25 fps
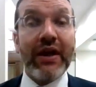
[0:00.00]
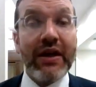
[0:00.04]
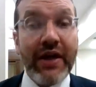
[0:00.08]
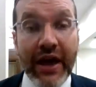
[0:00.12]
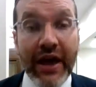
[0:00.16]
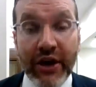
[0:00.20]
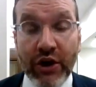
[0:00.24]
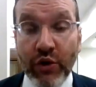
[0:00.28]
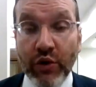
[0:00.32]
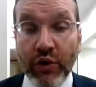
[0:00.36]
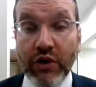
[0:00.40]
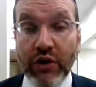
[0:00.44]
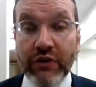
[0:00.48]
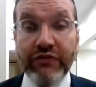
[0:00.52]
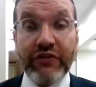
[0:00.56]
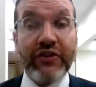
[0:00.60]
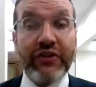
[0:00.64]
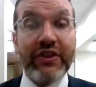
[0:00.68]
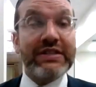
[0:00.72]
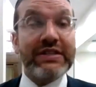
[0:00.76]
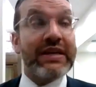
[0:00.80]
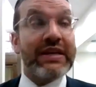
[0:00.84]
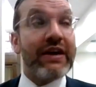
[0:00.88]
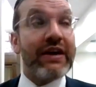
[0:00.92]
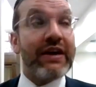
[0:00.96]
And in order for
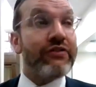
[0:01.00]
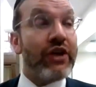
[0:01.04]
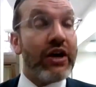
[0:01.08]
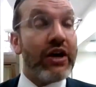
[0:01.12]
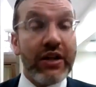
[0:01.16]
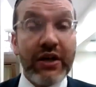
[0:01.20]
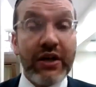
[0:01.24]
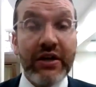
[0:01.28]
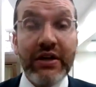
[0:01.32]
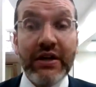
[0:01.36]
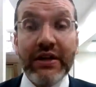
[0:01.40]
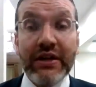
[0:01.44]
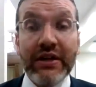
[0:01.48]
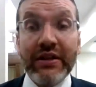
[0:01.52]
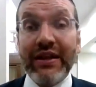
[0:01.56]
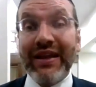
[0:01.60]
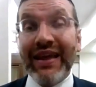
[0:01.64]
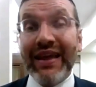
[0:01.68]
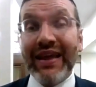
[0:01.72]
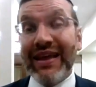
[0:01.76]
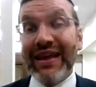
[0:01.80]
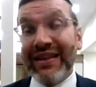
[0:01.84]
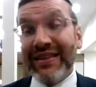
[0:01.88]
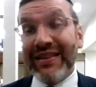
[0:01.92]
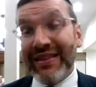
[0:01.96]
this Havdalah to
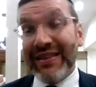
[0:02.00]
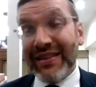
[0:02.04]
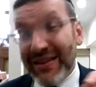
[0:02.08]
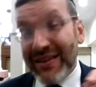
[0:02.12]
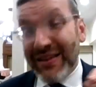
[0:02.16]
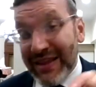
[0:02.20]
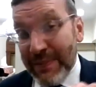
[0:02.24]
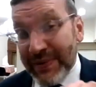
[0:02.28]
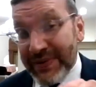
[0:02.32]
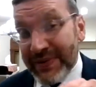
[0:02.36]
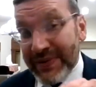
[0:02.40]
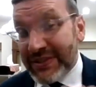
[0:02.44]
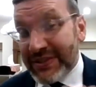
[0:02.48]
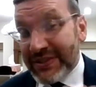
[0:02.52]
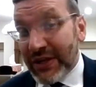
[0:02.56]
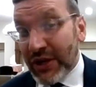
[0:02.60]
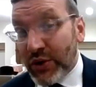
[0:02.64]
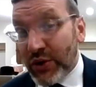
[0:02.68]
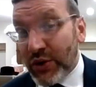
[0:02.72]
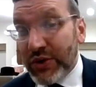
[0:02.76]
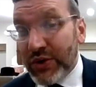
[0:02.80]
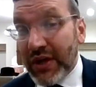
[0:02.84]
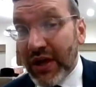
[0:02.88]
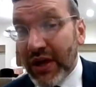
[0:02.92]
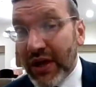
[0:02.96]
hit the deepest
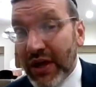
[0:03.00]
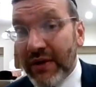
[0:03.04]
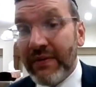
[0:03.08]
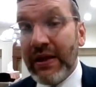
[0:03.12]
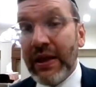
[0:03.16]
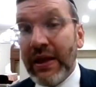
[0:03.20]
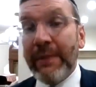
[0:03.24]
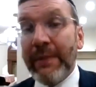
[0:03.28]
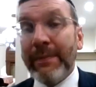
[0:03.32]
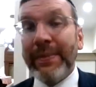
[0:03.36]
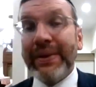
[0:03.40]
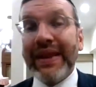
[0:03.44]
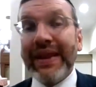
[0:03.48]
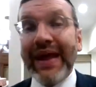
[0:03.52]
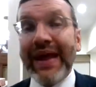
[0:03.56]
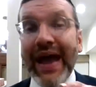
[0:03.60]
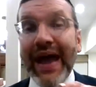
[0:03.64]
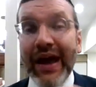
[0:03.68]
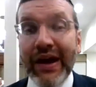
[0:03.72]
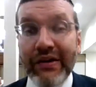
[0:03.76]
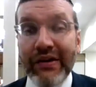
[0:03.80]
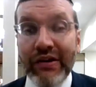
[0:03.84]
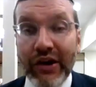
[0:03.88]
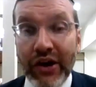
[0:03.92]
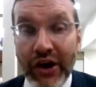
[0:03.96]
nakuda,
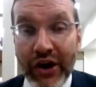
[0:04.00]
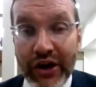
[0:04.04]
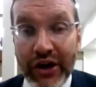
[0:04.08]
therefore,